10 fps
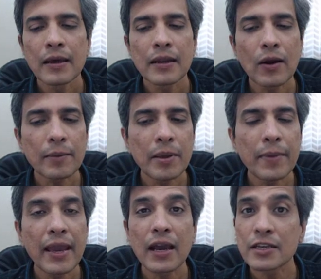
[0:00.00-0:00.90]
Now let me
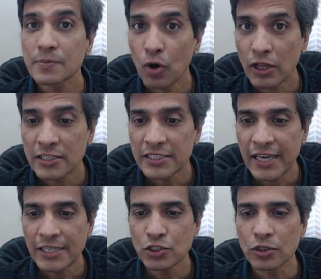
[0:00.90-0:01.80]
make a small
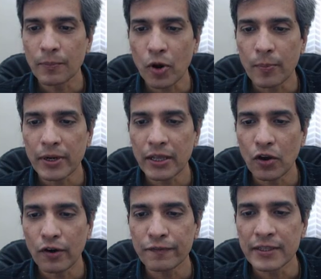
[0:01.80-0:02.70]
change to the property
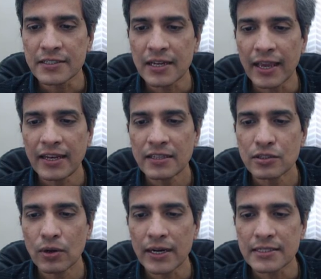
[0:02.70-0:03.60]
of this line.
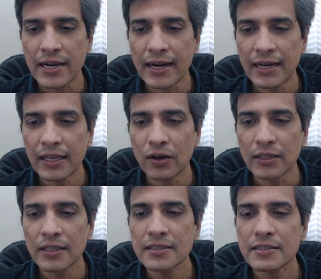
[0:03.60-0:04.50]
So let us right click on
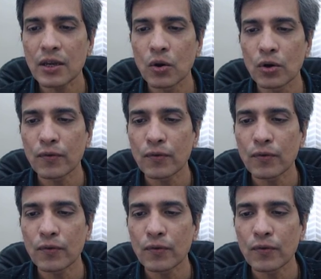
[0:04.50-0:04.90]
this, go to